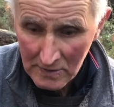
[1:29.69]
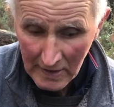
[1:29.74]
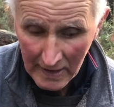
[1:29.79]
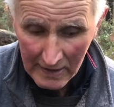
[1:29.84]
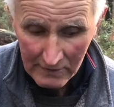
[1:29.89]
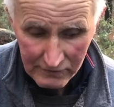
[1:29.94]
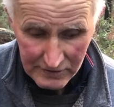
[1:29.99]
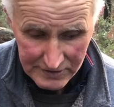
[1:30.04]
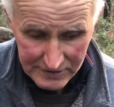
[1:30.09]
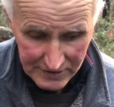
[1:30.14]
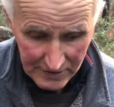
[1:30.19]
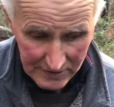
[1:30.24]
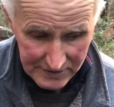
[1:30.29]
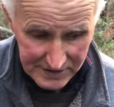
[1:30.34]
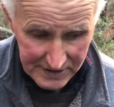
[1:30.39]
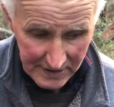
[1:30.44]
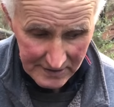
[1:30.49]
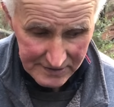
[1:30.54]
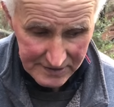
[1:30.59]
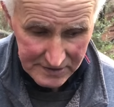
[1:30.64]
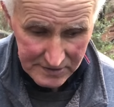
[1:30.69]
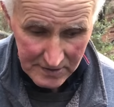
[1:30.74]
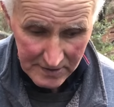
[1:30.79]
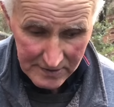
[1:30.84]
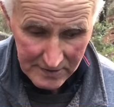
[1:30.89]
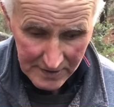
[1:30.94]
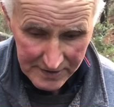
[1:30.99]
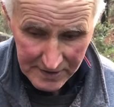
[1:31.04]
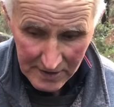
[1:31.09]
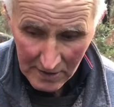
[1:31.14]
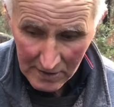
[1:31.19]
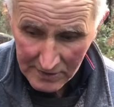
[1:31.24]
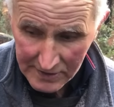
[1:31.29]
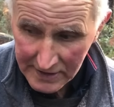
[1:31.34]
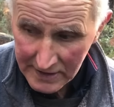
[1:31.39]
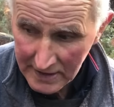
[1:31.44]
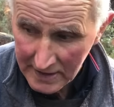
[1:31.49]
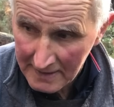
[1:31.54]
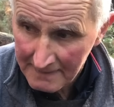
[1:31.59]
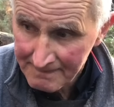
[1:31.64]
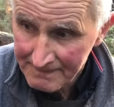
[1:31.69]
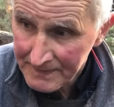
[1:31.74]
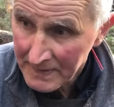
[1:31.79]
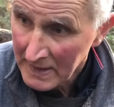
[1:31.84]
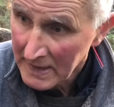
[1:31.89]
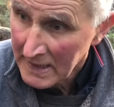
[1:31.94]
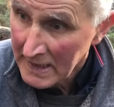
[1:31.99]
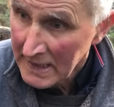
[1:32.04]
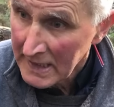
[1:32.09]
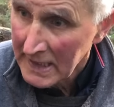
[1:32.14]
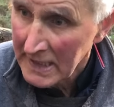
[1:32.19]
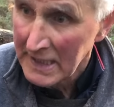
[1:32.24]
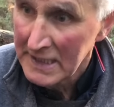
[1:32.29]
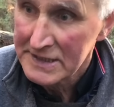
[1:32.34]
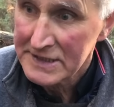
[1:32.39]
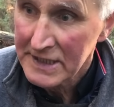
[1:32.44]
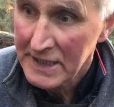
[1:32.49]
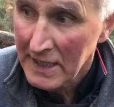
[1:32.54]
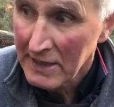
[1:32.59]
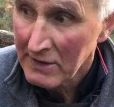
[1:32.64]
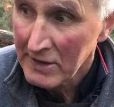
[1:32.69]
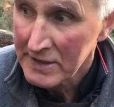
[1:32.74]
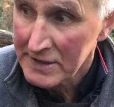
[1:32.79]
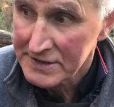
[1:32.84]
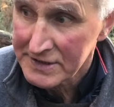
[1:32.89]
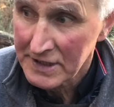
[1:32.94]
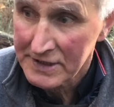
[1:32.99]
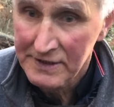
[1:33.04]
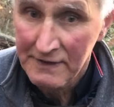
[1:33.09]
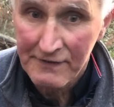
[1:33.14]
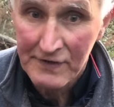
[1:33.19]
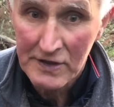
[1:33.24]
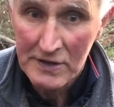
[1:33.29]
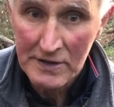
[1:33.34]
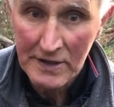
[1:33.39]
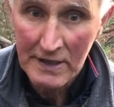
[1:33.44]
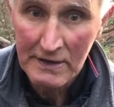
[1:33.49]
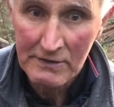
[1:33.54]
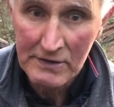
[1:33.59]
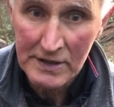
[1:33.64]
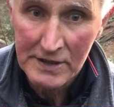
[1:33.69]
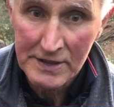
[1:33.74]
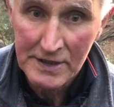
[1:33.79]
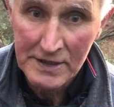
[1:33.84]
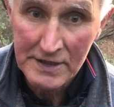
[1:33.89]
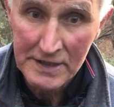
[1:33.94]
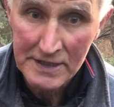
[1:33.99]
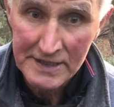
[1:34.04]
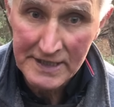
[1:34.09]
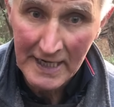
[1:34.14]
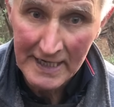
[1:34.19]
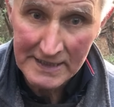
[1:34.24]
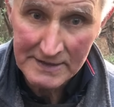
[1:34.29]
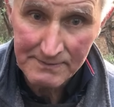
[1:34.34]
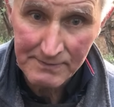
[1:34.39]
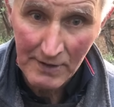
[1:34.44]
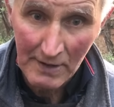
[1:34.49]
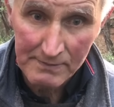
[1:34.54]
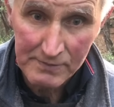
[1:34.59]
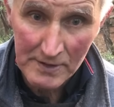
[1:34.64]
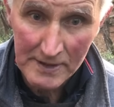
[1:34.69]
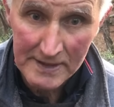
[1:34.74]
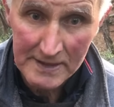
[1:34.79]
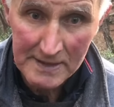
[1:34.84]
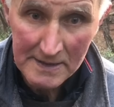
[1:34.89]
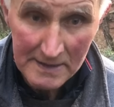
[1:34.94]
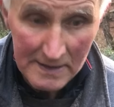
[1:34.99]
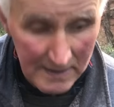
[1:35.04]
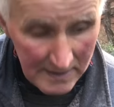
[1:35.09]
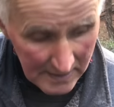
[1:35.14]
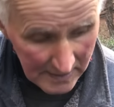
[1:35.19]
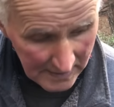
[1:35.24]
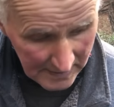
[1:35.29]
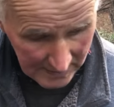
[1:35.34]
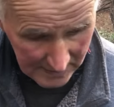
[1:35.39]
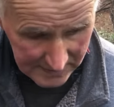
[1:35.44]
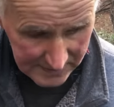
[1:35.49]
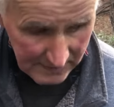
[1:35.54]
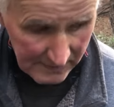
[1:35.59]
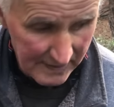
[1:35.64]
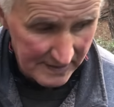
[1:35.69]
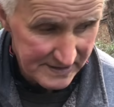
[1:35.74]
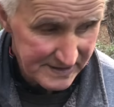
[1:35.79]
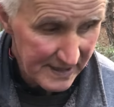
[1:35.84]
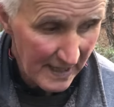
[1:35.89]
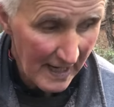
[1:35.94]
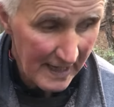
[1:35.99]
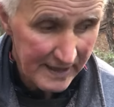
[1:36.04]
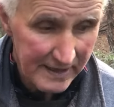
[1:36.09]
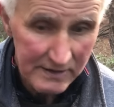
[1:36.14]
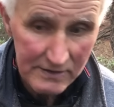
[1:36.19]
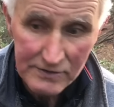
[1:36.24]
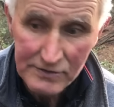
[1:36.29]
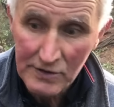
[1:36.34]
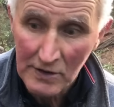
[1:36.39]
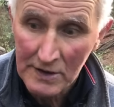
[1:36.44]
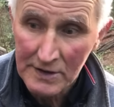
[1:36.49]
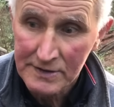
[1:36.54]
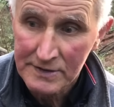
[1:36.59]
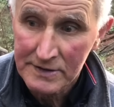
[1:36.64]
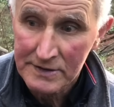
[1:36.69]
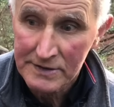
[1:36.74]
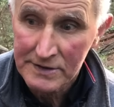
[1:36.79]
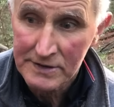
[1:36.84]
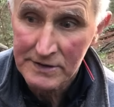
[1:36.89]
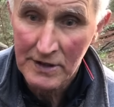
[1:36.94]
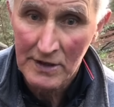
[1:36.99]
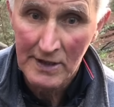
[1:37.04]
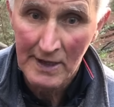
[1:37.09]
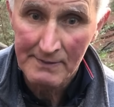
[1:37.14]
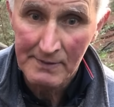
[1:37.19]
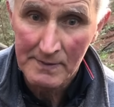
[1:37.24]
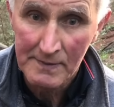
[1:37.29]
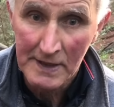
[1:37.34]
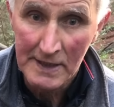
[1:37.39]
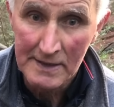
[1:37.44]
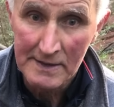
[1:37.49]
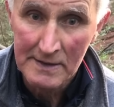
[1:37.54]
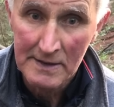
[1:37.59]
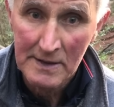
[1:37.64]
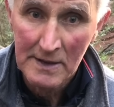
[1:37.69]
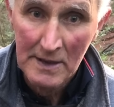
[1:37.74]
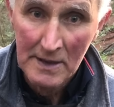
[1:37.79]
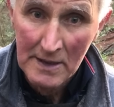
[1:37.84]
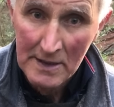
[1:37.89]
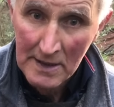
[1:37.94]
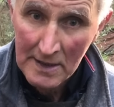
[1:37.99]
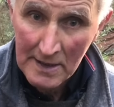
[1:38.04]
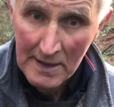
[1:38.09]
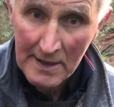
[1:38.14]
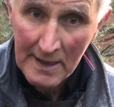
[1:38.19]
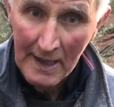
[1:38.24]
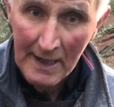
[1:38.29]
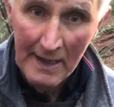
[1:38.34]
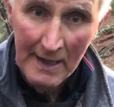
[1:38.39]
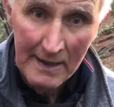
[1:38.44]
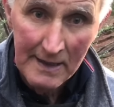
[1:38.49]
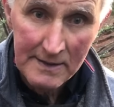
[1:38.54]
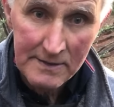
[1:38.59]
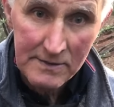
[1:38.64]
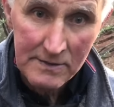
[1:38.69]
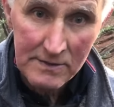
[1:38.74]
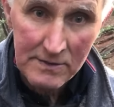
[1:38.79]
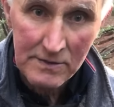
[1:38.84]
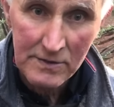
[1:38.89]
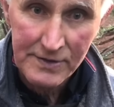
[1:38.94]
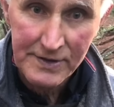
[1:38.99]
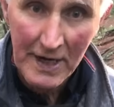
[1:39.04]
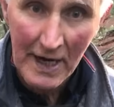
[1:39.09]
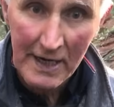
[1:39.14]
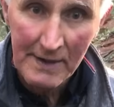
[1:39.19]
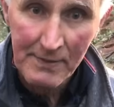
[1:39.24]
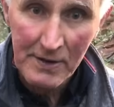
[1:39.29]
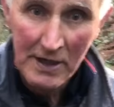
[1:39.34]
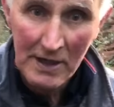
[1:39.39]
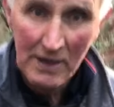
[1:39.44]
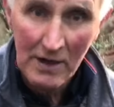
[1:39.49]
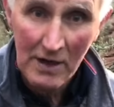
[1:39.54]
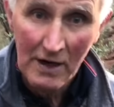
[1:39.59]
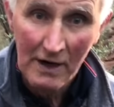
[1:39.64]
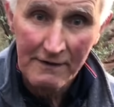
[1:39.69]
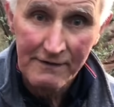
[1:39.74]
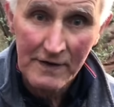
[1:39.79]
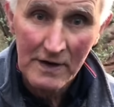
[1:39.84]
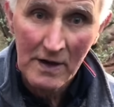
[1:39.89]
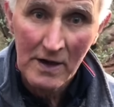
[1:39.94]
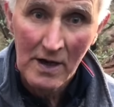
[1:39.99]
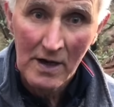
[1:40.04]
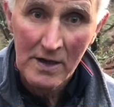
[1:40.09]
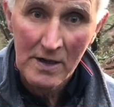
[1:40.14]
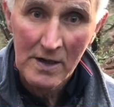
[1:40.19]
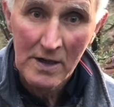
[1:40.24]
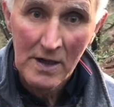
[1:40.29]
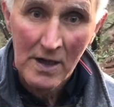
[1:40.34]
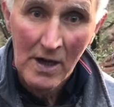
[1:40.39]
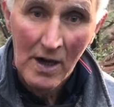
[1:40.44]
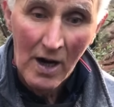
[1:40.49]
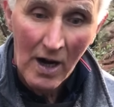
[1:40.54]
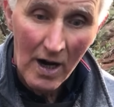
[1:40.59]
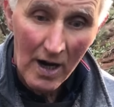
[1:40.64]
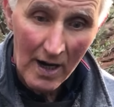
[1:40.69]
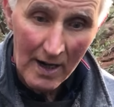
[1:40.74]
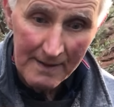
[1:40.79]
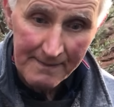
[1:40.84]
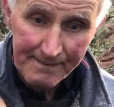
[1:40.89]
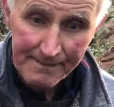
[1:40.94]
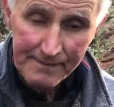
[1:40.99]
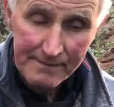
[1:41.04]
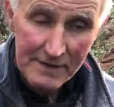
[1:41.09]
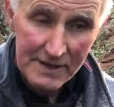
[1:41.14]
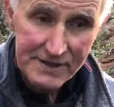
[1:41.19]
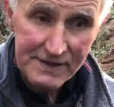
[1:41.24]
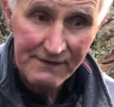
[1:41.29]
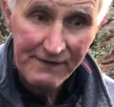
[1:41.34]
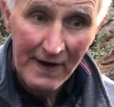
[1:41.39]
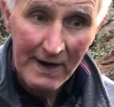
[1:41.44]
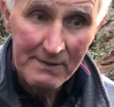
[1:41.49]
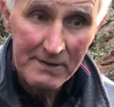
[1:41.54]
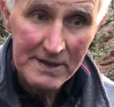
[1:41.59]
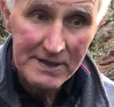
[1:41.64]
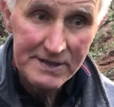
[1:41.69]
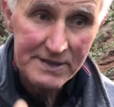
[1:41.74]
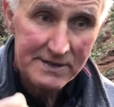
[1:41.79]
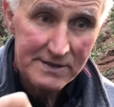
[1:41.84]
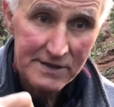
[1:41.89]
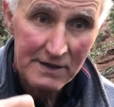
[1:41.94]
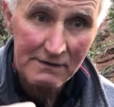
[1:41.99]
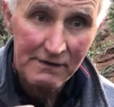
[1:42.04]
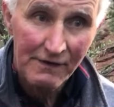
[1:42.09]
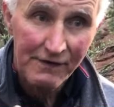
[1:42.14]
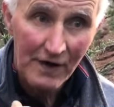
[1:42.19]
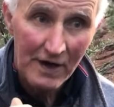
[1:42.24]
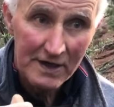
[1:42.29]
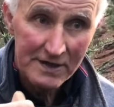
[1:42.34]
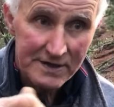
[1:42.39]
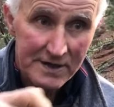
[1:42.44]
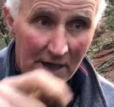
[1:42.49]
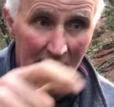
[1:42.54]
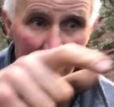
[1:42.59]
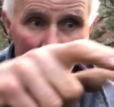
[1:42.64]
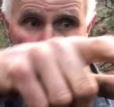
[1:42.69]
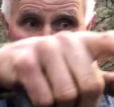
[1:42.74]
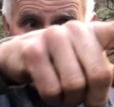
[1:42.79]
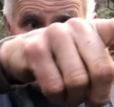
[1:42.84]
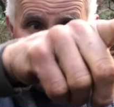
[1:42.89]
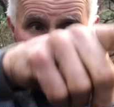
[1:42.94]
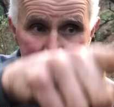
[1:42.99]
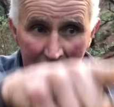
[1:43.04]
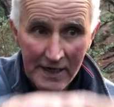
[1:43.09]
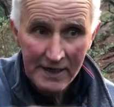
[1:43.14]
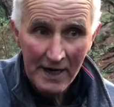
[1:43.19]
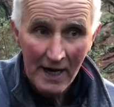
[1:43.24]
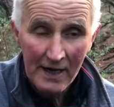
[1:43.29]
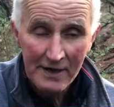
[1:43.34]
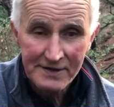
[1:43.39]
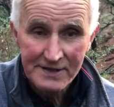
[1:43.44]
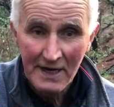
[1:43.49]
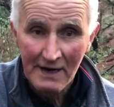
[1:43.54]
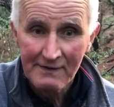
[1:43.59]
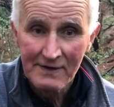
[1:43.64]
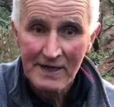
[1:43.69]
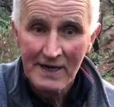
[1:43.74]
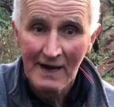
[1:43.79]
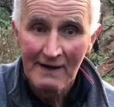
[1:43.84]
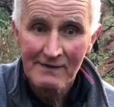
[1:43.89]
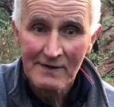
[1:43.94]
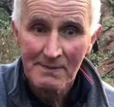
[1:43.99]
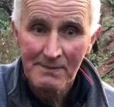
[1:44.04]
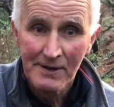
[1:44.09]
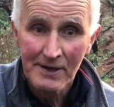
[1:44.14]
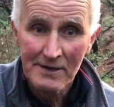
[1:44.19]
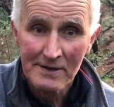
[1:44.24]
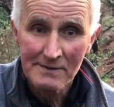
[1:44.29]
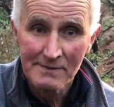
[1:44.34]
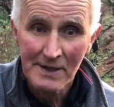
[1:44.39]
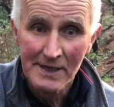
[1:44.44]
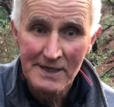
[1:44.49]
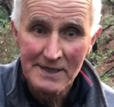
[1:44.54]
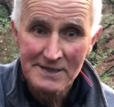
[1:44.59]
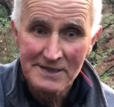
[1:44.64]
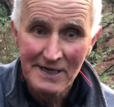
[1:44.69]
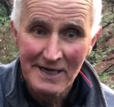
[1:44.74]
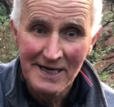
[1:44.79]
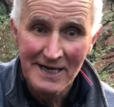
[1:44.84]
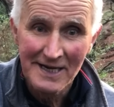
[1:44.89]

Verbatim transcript: Our research tells us they've got gold here. Here's an area that's a difficult area to detect properly. So we're going to start here and try and turn up a bit. Sounds good. Good day to be alive. Sure is, mate. Oh, good Mr. Luck. Fabulous, Silver Fox, old Ken Oath's over there having a piddle, but he's